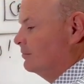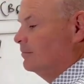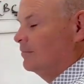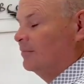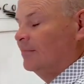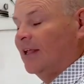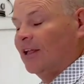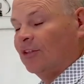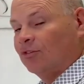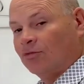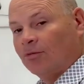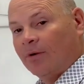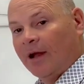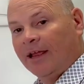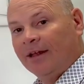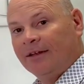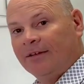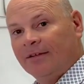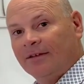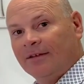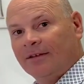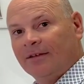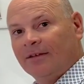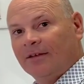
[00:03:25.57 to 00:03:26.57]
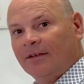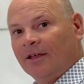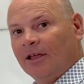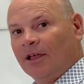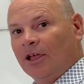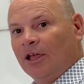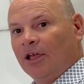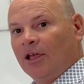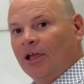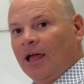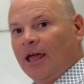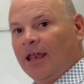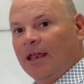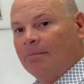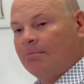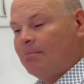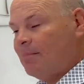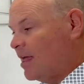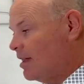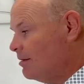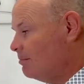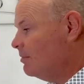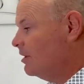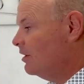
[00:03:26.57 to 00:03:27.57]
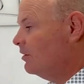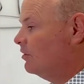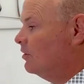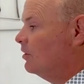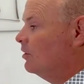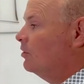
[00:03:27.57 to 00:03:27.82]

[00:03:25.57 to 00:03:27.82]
That's right. An amendment